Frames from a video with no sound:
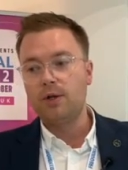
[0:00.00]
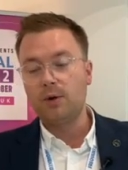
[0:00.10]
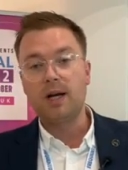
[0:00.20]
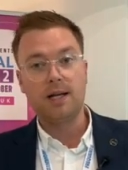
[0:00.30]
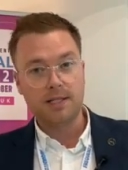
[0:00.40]

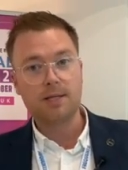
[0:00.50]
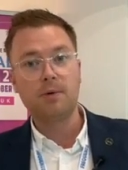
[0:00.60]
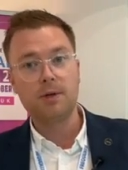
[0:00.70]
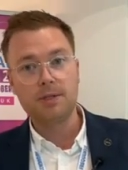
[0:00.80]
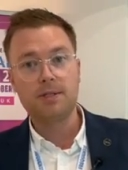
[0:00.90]
your
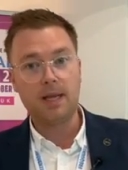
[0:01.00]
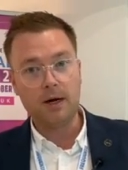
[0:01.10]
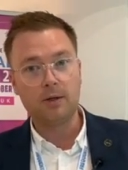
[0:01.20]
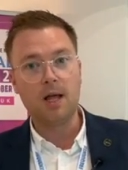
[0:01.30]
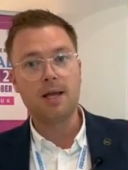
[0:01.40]
customers,
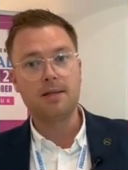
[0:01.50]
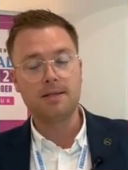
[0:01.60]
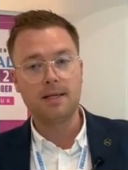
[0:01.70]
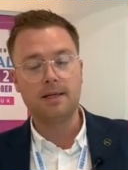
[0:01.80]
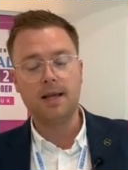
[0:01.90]

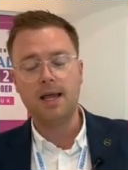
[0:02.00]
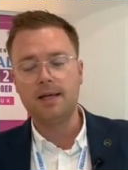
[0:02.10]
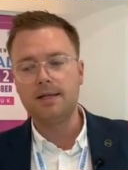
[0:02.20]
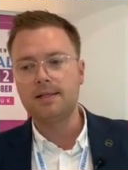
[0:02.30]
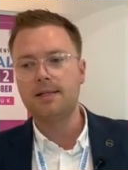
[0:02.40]
airlines, and,
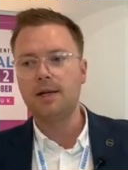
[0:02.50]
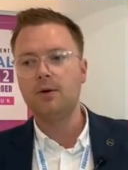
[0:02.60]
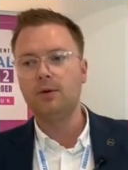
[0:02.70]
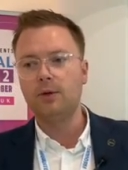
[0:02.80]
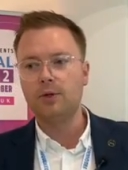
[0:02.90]
and
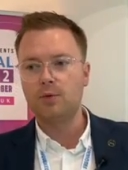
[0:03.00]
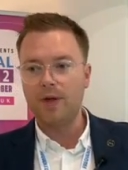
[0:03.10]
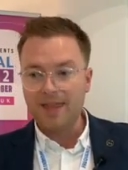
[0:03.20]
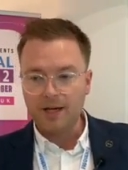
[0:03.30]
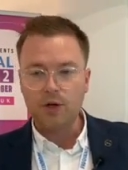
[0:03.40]
stakeholders
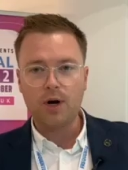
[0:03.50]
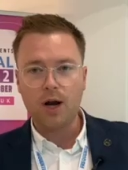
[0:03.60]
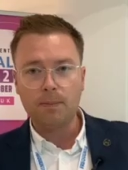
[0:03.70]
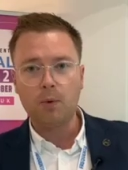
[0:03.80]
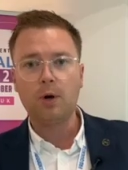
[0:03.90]
within your
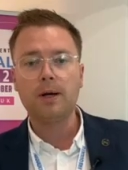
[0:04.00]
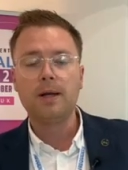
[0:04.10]
airport,